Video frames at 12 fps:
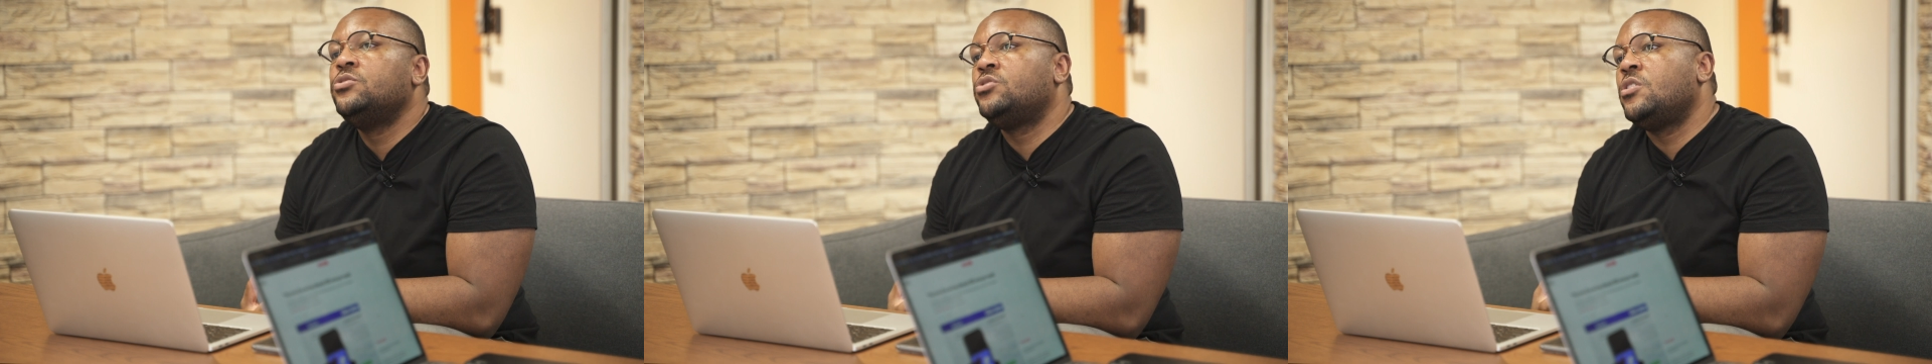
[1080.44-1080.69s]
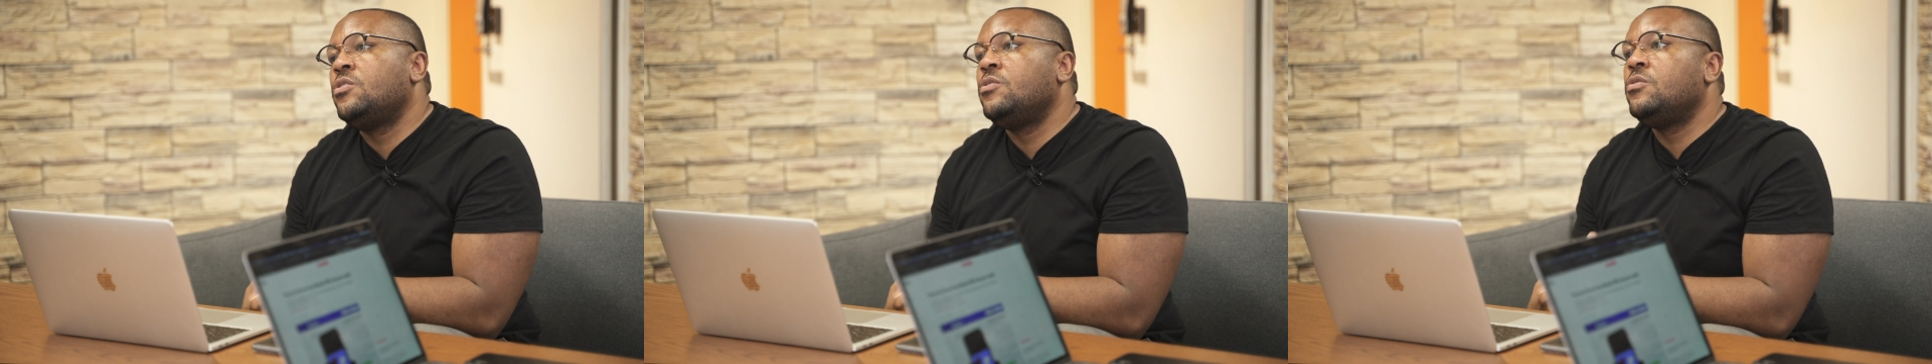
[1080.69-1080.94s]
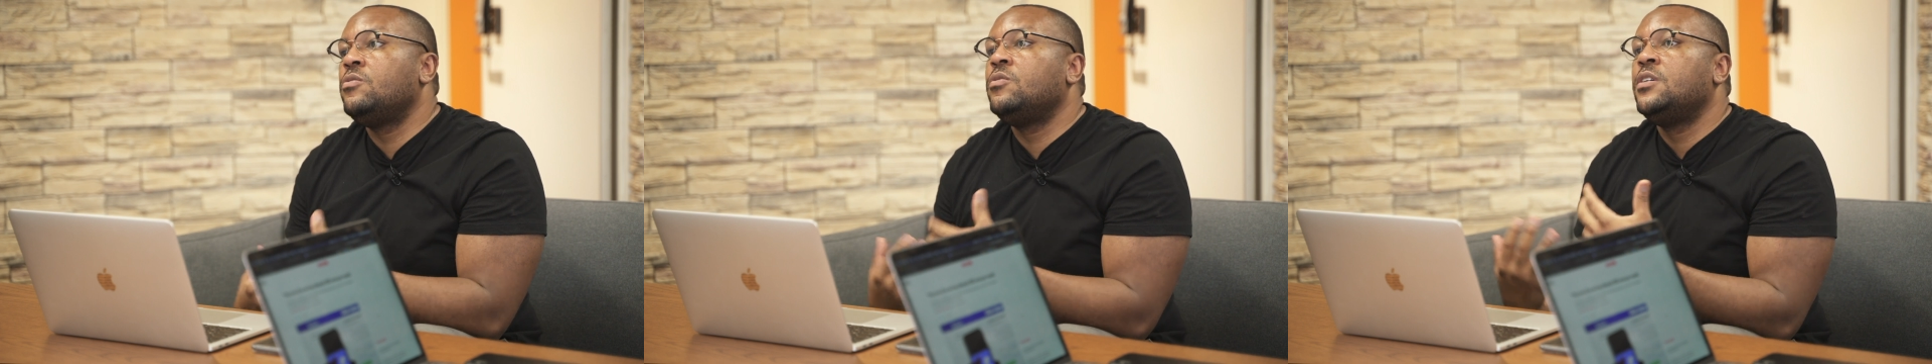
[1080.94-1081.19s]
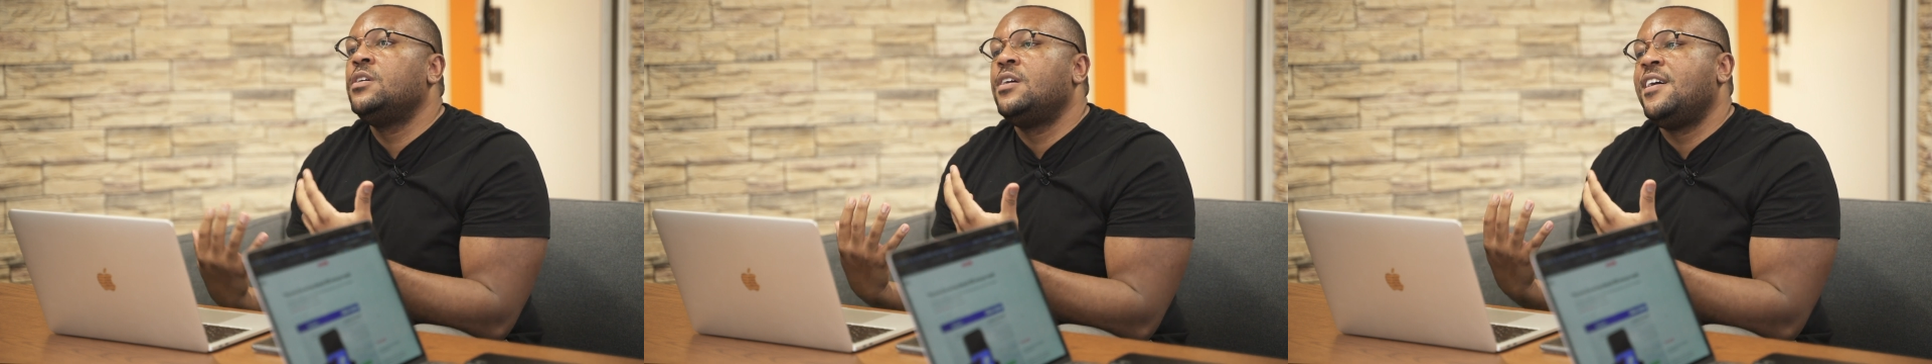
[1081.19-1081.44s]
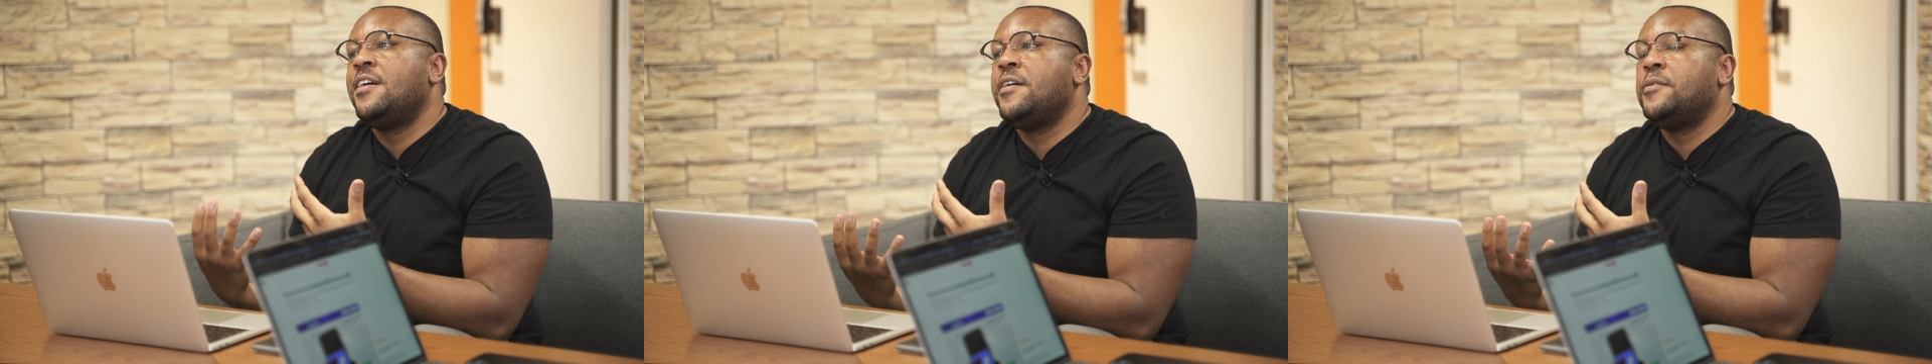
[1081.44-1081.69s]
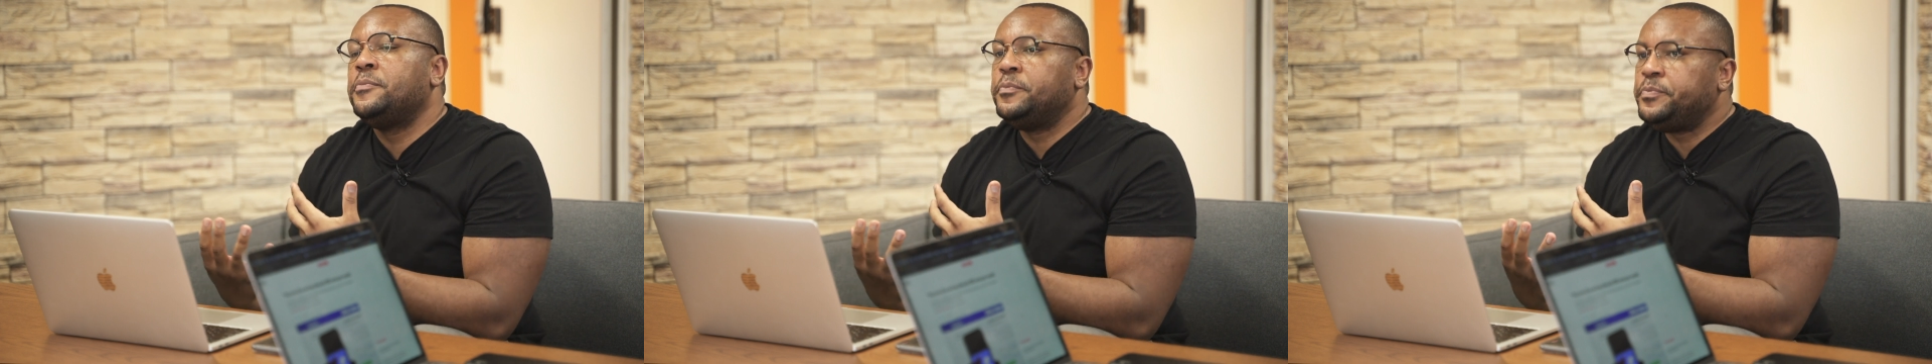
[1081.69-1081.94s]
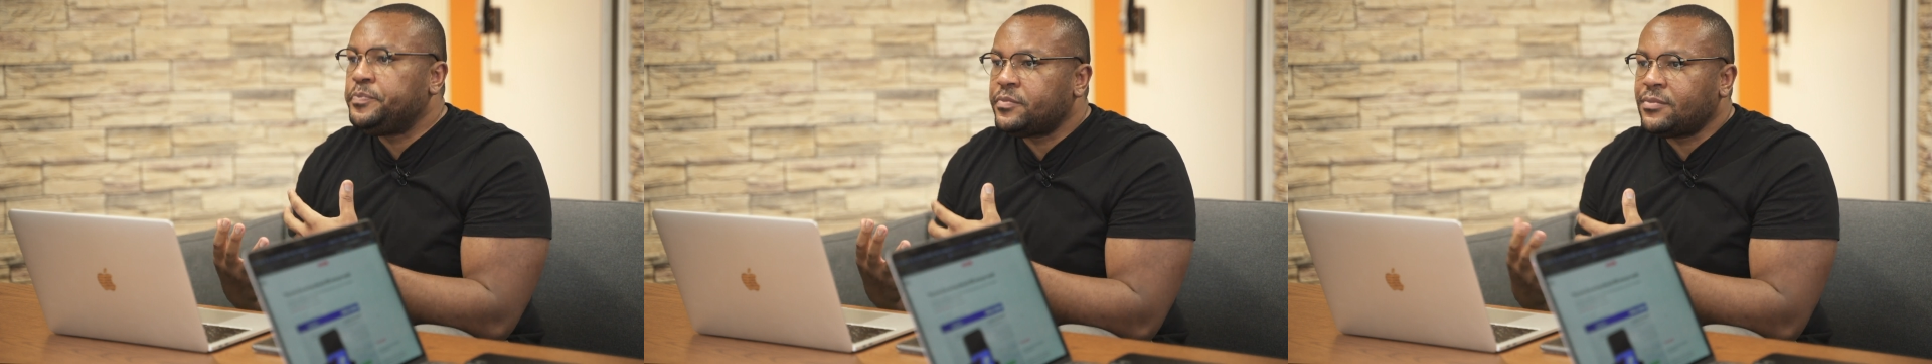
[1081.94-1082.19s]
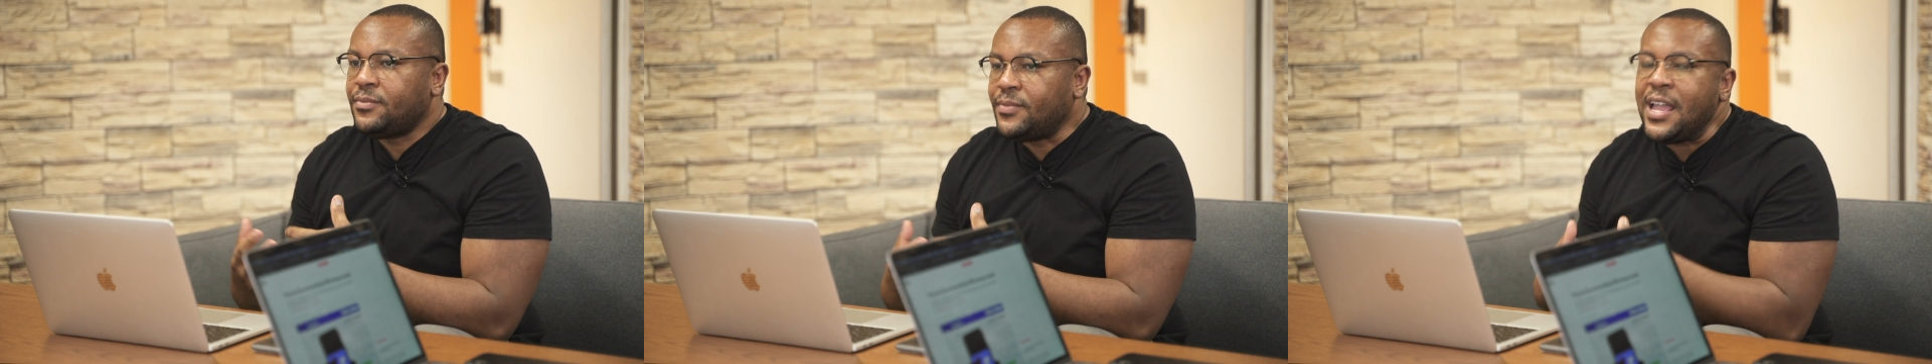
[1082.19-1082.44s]
So
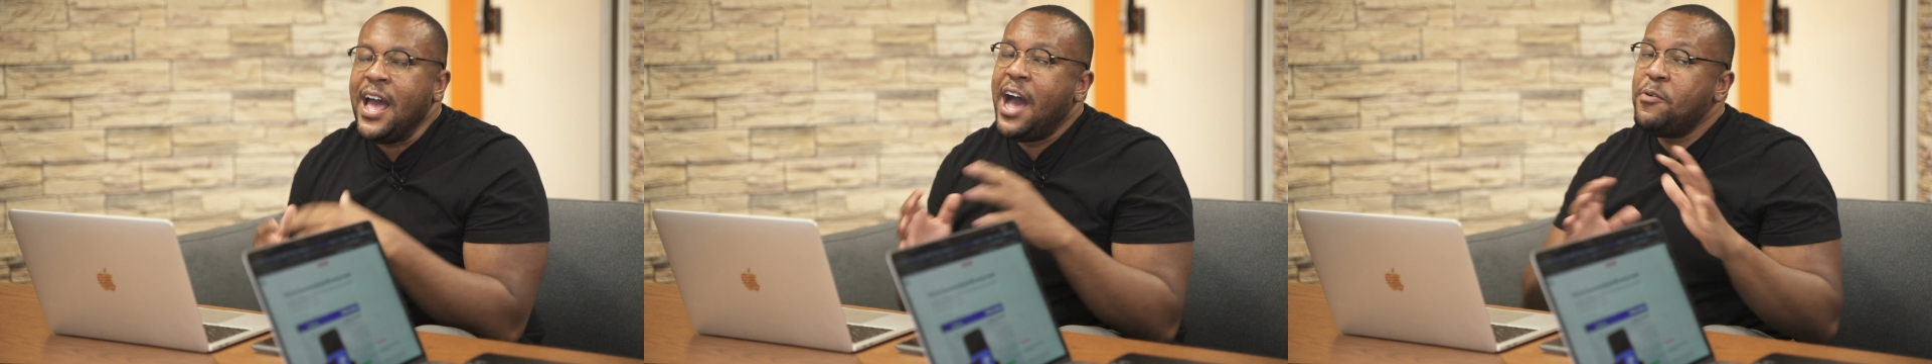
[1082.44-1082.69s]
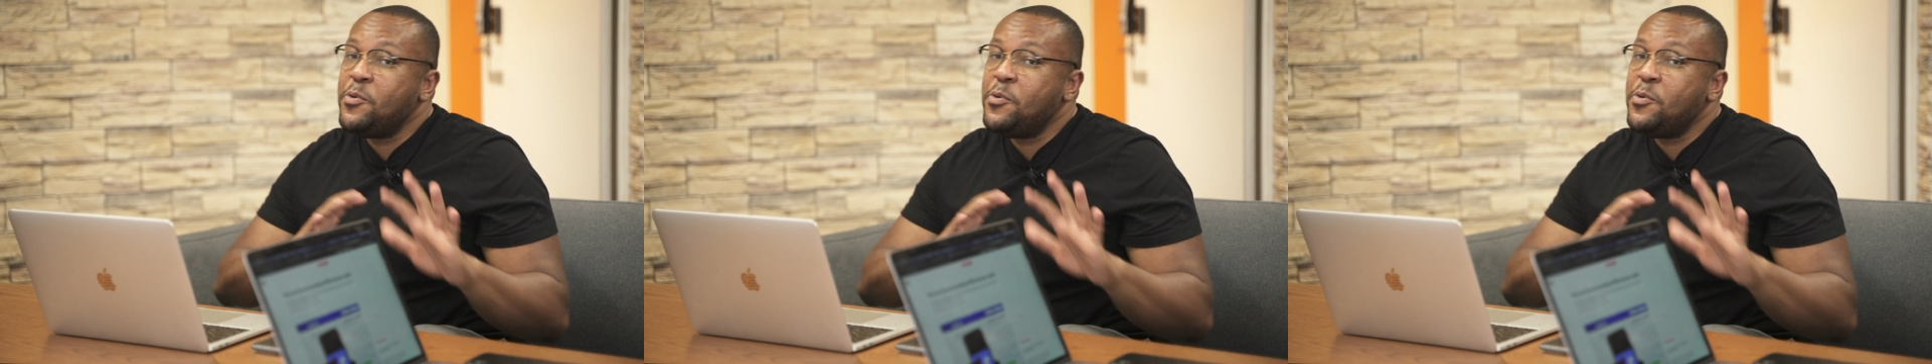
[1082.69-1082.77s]
I